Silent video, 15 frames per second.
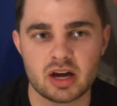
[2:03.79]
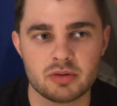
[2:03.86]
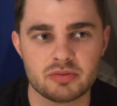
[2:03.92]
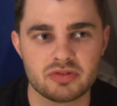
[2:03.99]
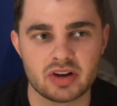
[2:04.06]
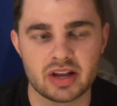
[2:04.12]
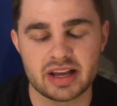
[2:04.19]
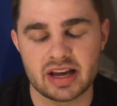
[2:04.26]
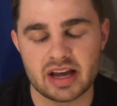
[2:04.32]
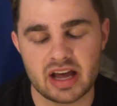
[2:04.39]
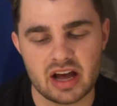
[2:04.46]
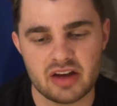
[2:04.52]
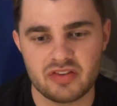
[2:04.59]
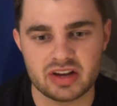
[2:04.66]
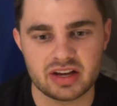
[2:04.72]
Hopefully,
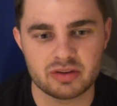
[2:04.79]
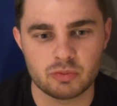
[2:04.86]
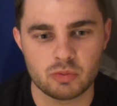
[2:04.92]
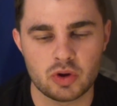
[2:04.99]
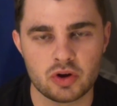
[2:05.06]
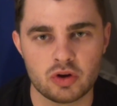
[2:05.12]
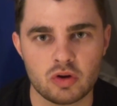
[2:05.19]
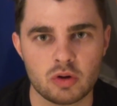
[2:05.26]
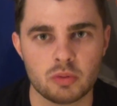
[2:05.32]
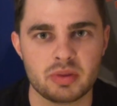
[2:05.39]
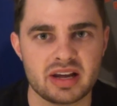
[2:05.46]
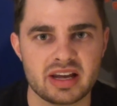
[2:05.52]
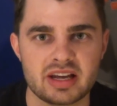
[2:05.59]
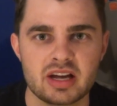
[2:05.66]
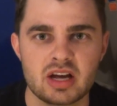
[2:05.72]
uh, I think one all will
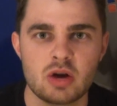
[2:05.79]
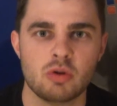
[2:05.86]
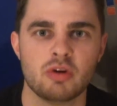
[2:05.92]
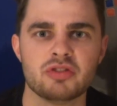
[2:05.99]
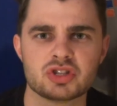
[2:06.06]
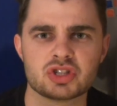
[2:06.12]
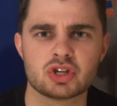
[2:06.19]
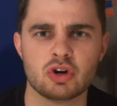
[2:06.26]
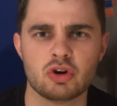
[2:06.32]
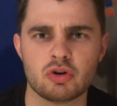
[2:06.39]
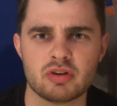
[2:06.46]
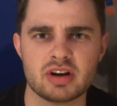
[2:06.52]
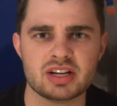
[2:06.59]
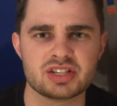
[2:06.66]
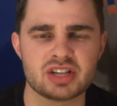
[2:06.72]
be what the
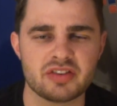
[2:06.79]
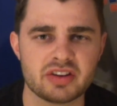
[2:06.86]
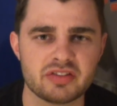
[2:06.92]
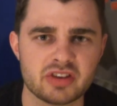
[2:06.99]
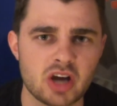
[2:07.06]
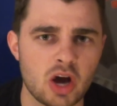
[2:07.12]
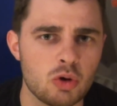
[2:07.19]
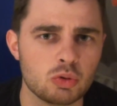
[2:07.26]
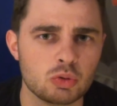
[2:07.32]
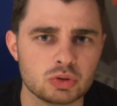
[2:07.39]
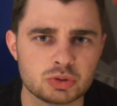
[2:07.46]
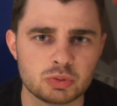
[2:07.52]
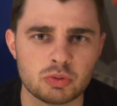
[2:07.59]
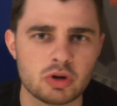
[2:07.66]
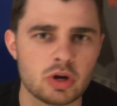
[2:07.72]
score is. I think the
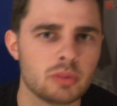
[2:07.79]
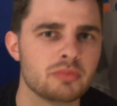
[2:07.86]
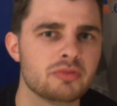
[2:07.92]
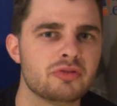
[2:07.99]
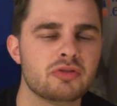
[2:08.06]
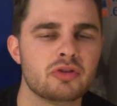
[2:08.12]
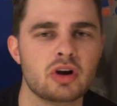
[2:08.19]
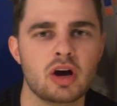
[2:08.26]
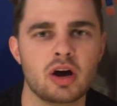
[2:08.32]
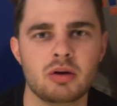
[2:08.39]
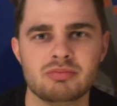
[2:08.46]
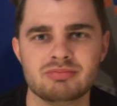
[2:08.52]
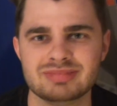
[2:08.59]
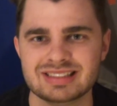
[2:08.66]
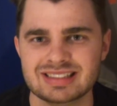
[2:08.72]
goals will come
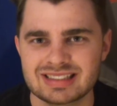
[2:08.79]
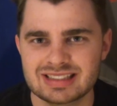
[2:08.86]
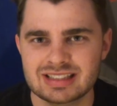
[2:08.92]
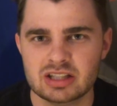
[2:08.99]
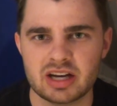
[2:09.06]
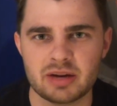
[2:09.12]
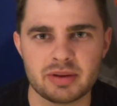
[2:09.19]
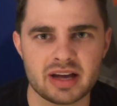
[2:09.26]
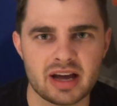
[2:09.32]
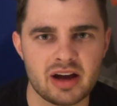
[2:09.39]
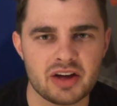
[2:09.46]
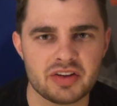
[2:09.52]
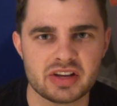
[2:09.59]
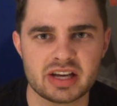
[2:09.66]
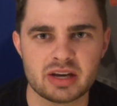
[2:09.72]
from. Here we go.
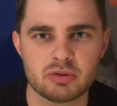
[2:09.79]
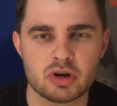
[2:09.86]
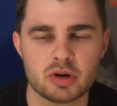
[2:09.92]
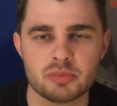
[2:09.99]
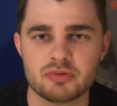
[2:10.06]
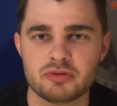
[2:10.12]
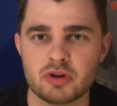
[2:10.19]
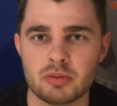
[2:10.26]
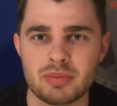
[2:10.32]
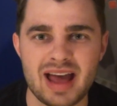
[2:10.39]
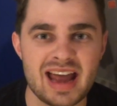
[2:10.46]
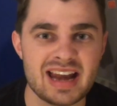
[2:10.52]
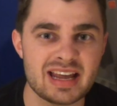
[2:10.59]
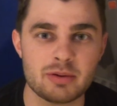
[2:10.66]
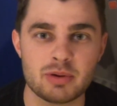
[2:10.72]
I think it'll come from
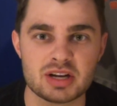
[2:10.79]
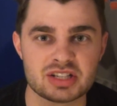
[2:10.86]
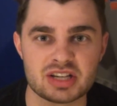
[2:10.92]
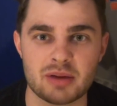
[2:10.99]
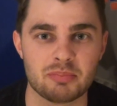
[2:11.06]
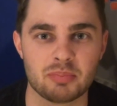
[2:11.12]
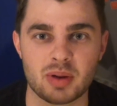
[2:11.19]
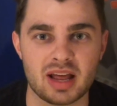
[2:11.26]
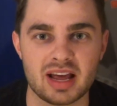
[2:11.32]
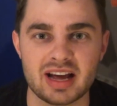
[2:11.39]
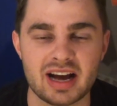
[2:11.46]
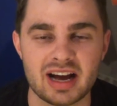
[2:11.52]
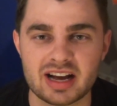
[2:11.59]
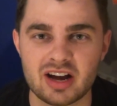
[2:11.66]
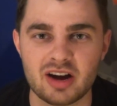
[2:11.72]
any West Ham player.
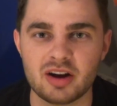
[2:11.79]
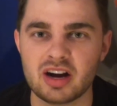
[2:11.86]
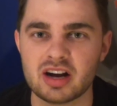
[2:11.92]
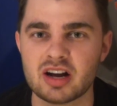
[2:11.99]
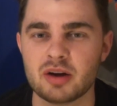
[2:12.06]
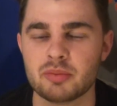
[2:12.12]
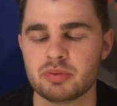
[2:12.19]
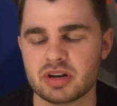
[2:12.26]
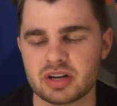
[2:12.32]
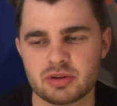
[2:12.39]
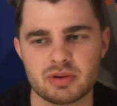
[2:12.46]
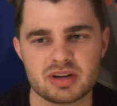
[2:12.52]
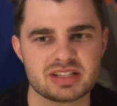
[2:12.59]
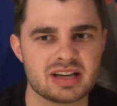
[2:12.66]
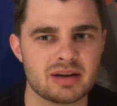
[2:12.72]
I can't I can't predict a
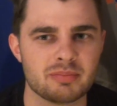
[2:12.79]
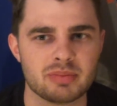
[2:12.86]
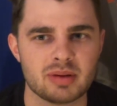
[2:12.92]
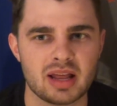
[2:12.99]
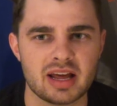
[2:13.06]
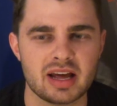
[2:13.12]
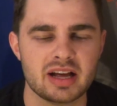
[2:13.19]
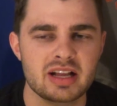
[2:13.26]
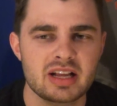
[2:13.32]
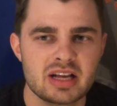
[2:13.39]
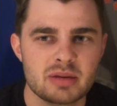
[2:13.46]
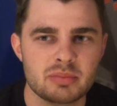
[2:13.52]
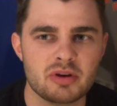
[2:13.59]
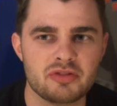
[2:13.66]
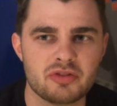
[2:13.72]
West Ham player.
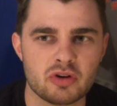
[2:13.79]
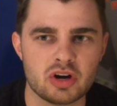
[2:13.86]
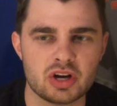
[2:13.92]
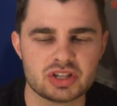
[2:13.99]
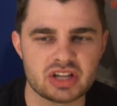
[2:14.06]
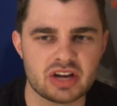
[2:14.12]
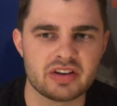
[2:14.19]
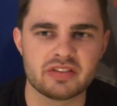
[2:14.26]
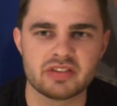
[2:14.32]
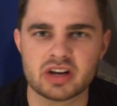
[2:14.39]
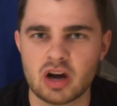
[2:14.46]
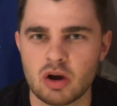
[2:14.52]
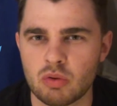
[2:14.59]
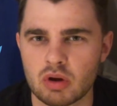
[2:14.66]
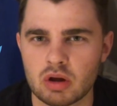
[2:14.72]
But for us, I think the
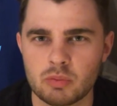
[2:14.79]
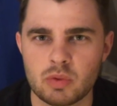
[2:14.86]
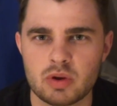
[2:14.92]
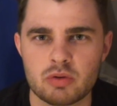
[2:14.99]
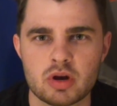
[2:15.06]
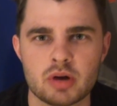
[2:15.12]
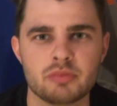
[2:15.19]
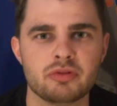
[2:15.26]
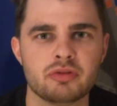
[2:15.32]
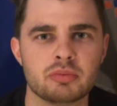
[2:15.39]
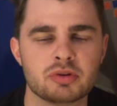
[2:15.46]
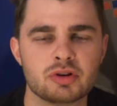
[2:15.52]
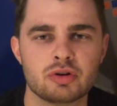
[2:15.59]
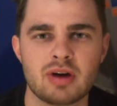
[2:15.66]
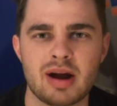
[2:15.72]
goal will come
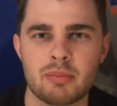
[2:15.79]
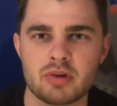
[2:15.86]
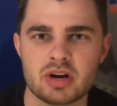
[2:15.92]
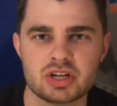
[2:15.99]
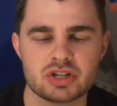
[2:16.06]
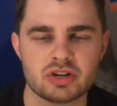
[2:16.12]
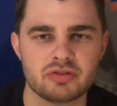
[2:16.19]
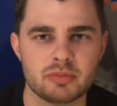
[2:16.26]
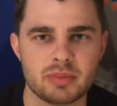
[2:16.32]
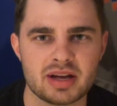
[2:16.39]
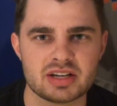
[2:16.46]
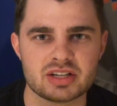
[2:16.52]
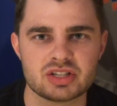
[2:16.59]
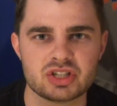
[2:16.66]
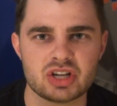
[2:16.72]
from Kramarić off the
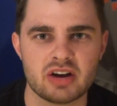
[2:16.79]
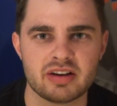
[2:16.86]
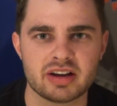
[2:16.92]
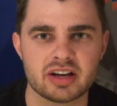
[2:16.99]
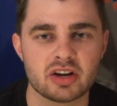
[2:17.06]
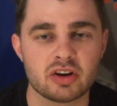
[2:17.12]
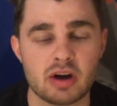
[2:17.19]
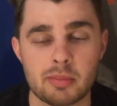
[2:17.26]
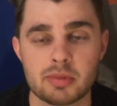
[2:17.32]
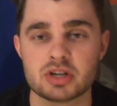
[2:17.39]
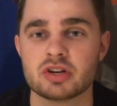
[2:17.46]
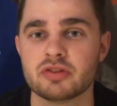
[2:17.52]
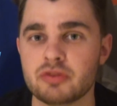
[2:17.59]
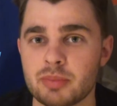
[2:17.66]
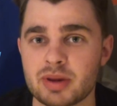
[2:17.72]
bench. I reckon
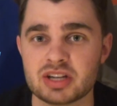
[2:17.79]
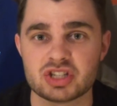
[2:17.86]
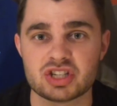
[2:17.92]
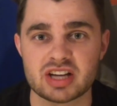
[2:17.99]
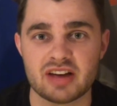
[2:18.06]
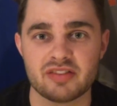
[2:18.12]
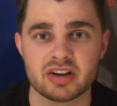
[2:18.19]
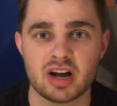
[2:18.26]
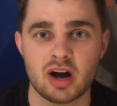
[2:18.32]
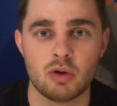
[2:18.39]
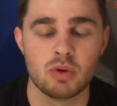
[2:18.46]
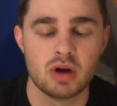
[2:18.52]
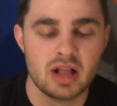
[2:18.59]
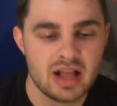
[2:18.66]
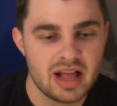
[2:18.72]
Kramarić off the bench to get the
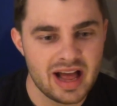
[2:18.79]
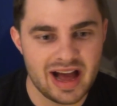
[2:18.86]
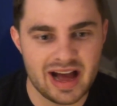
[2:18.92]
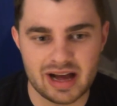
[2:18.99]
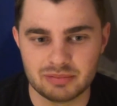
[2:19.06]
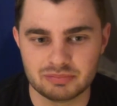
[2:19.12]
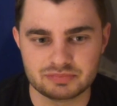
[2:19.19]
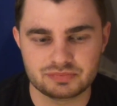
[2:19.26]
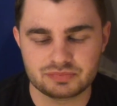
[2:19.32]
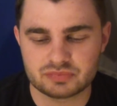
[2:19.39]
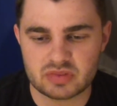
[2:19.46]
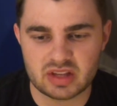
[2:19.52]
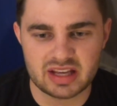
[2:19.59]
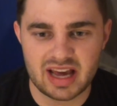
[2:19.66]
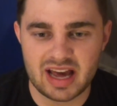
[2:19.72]
goal. Um,
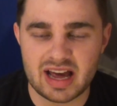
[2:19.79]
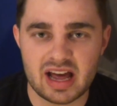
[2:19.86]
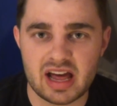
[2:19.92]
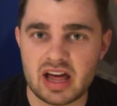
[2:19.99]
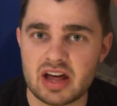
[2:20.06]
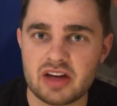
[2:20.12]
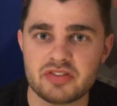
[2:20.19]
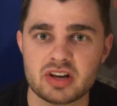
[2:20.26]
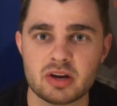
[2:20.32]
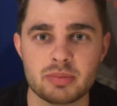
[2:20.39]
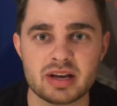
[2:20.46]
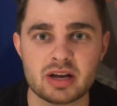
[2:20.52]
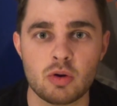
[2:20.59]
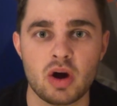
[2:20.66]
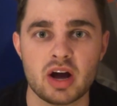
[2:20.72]
yeah, I think it'll
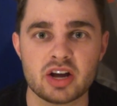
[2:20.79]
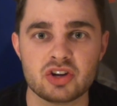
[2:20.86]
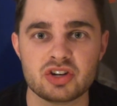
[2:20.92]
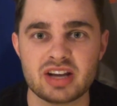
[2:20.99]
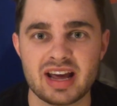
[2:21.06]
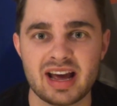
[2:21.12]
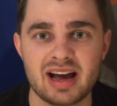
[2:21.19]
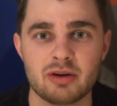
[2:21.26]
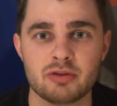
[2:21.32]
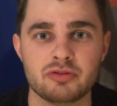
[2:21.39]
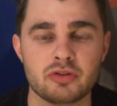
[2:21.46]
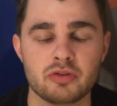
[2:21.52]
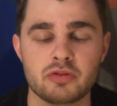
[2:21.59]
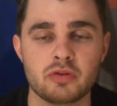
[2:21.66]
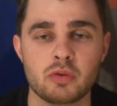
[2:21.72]
be quite a good day out
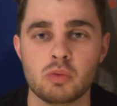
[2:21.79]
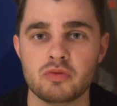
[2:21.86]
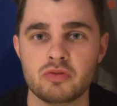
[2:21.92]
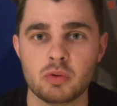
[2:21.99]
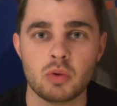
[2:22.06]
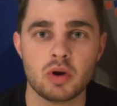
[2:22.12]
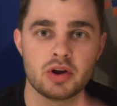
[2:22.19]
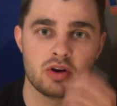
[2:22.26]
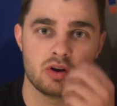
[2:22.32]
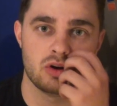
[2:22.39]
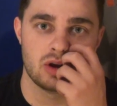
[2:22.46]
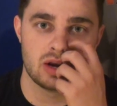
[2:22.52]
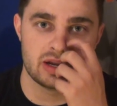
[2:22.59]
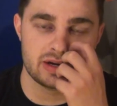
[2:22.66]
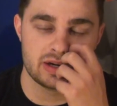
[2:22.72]
for the, the one
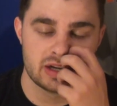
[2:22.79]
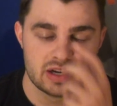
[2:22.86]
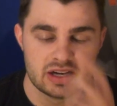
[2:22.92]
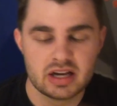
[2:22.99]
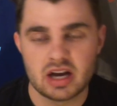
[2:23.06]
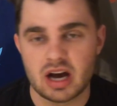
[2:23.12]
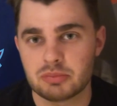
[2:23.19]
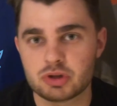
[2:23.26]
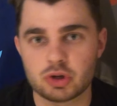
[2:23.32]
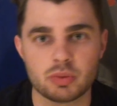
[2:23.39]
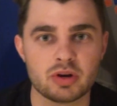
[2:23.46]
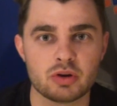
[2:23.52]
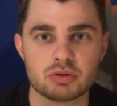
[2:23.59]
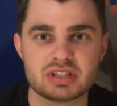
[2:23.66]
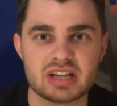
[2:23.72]
all, and I'm sure
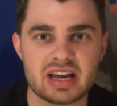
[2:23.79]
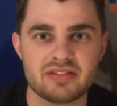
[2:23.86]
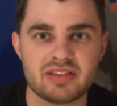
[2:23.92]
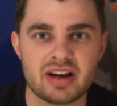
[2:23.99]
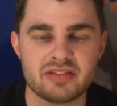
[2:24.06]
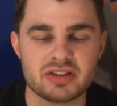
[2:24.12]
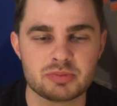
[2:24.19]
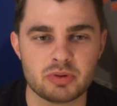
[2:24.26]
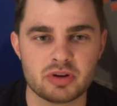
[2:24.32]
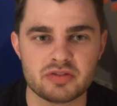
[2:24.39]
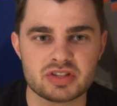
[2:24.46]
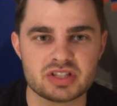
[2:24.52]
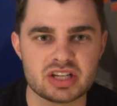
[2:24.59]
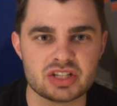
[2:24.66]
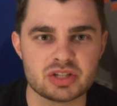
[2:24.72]
we'd all take that at this point in
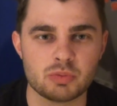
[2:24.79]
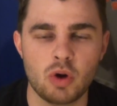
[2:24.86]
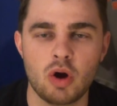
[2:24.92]
the season.